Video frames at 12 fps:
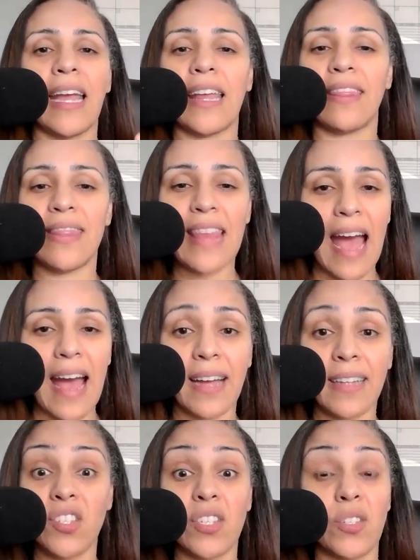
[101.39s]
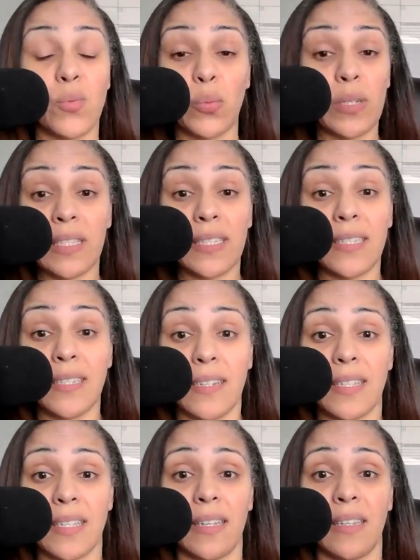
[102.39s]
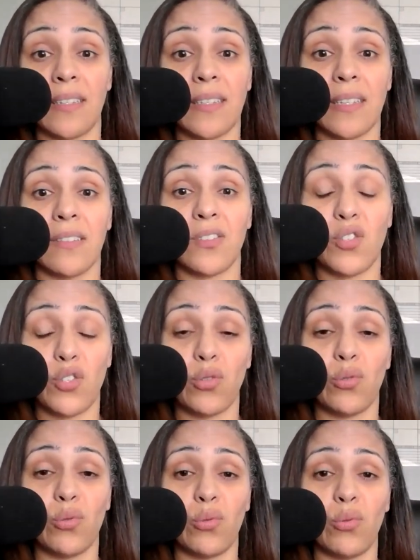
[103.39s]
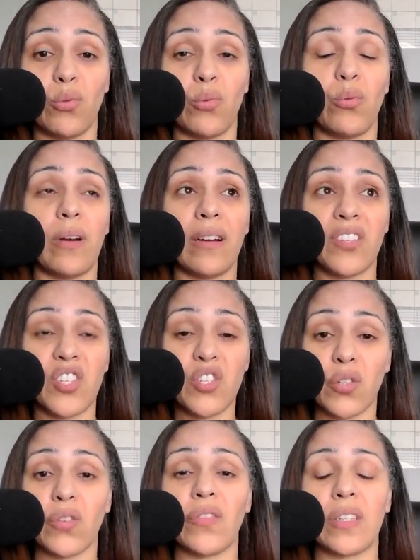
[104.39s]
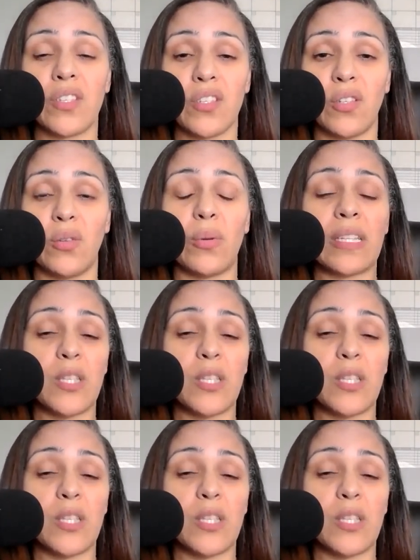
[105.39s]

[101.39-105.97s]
And that just really doesn't do a service to you,